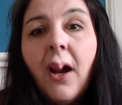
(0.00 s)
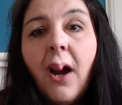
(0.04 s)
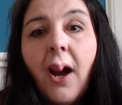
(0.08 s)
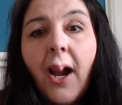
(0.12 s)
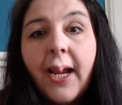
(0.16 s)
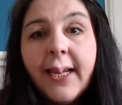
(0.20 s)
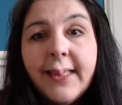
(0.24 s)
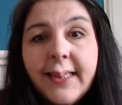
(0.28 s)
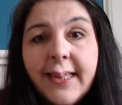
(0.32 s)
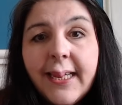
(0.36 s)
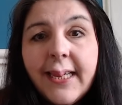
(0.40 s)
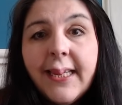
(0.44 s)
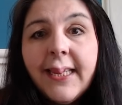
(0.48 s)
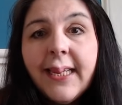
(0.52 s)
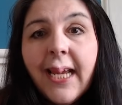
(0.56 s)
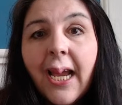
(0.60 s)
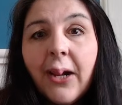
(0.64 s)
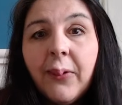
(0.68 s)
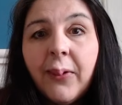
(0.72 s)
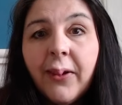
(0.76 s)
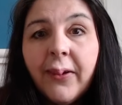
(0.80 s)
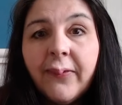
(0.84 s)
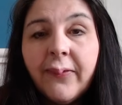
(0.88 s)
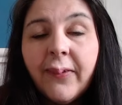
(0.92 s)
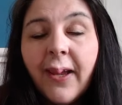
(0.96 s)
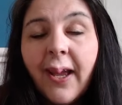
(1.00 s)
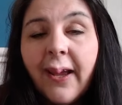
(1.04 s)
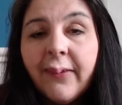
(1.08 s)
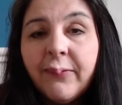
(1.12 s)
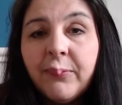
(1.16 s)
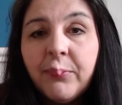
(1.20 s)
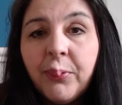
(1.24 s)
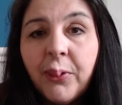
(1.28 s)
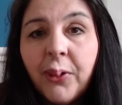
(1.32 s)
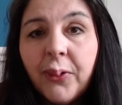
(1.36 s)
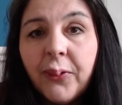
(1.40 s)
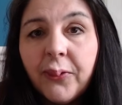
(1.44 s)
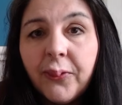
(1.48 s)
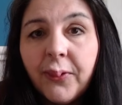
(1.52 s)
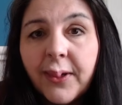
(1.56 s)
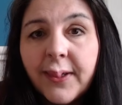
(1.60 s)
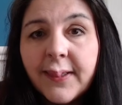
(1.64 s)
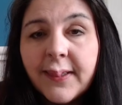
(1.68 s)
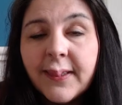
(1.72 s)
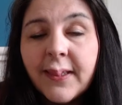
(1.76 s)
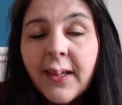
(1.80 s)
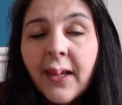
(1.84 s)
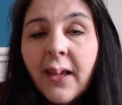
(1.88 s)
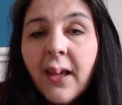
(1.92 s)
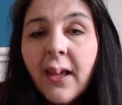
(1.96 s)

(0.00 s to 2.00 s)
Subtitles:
I did, however, have progress.